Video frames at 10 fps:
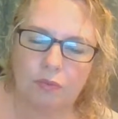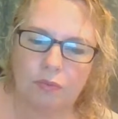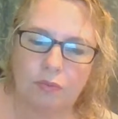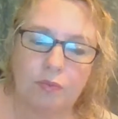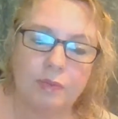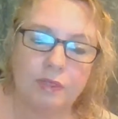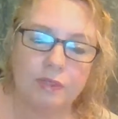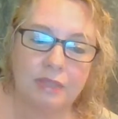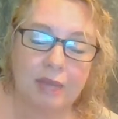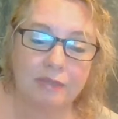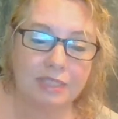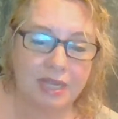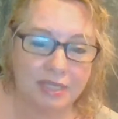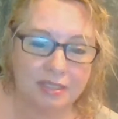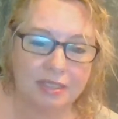women have a
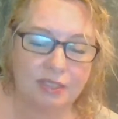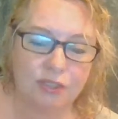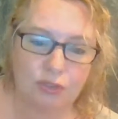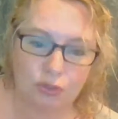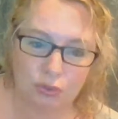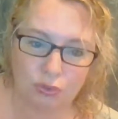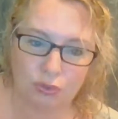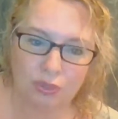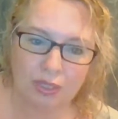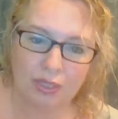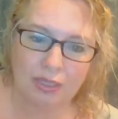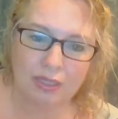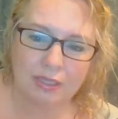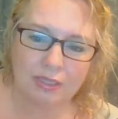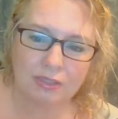tendency to do
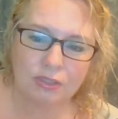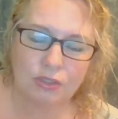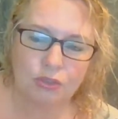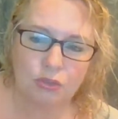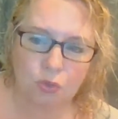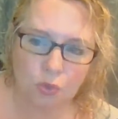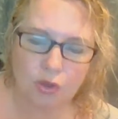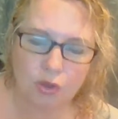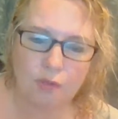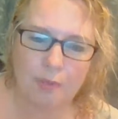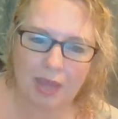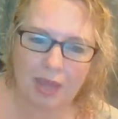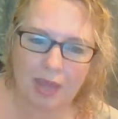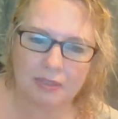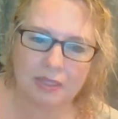is talk
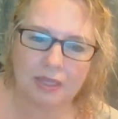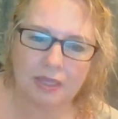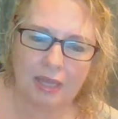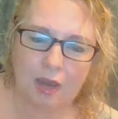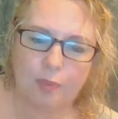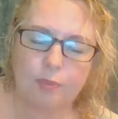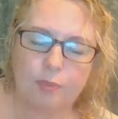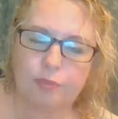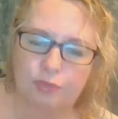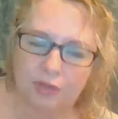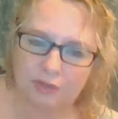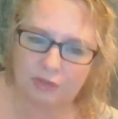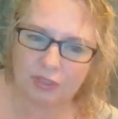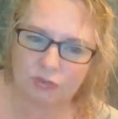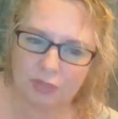about our
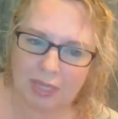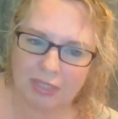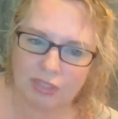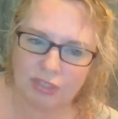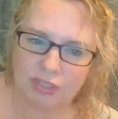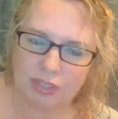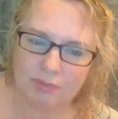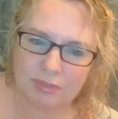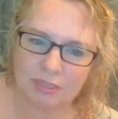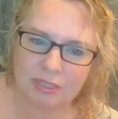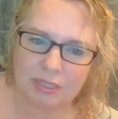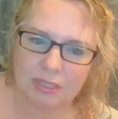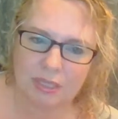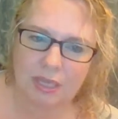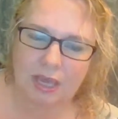previous relationships.
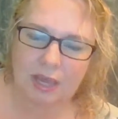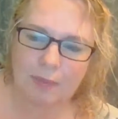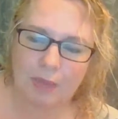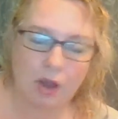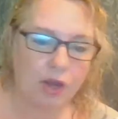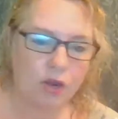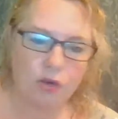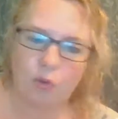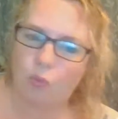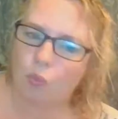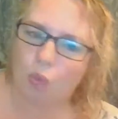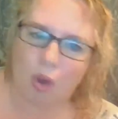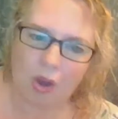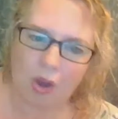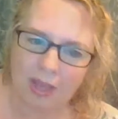I don't know
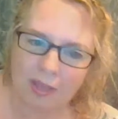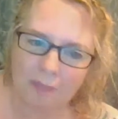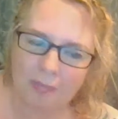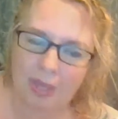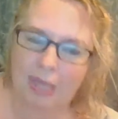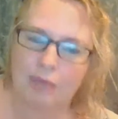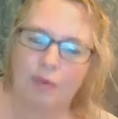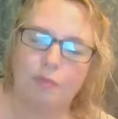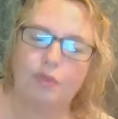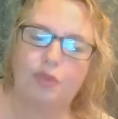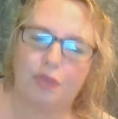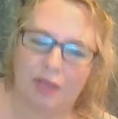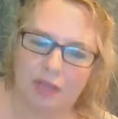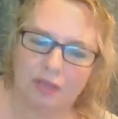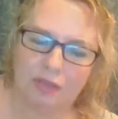why anyone would
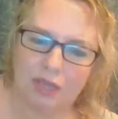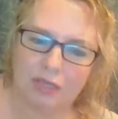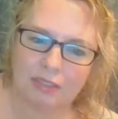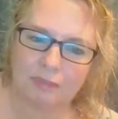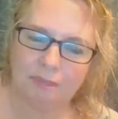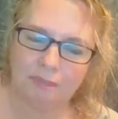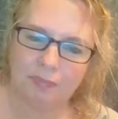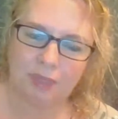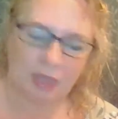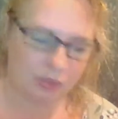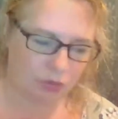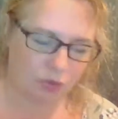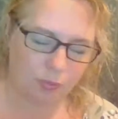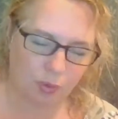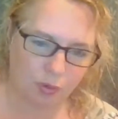think that a
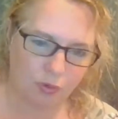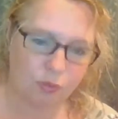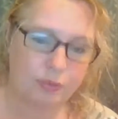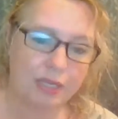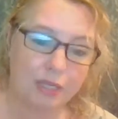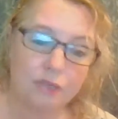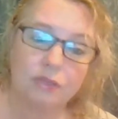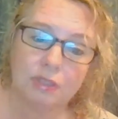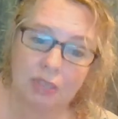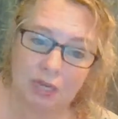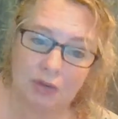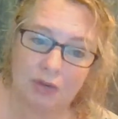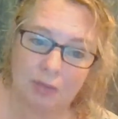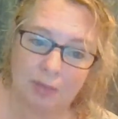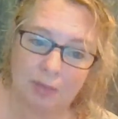new bloke would be interested in
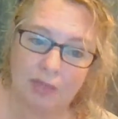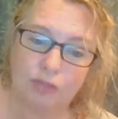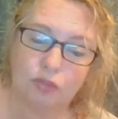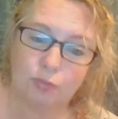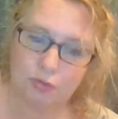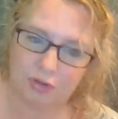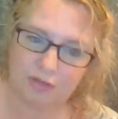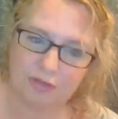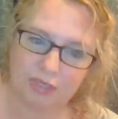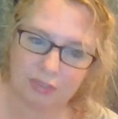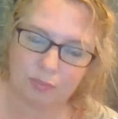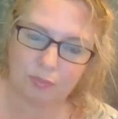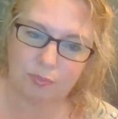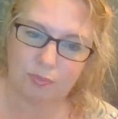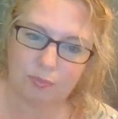hearing about your previous
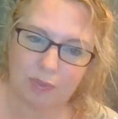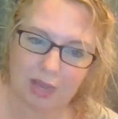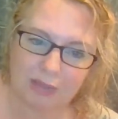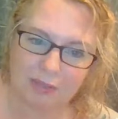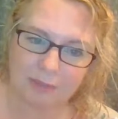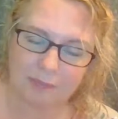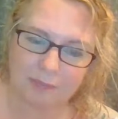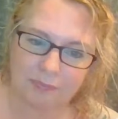partner.